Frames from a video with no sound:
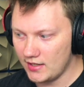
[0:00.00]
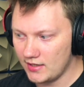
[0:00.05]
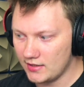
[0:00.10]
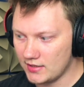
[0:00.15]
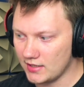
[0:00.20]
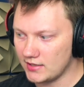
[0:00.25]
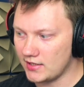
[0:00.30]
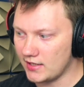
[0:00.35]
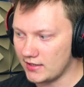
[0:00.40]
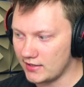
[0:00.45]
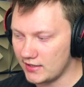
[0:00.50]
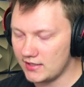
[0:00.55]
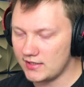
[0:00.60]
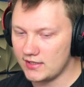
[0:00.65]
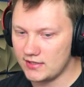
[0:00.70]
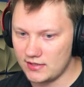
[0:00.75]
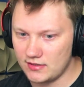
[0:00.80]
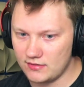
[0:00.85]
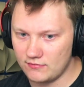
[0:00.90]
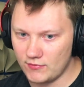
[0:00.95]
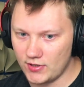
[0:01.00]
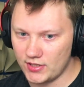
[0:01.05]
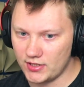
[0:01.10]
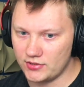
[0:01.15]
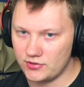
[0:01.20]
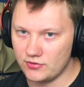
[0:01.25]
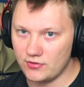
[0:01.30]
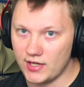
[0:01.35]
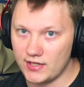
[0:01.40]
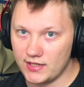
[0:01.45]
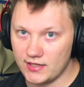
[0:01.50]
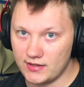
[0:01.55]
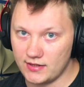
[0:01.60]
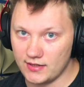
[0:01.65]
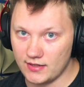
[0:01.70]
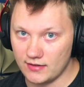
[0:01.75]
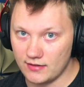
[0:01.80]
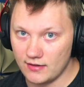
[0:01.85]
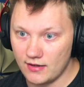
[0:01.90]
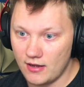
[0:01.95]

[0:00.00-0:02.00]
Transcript: that I really didn't want to do anything.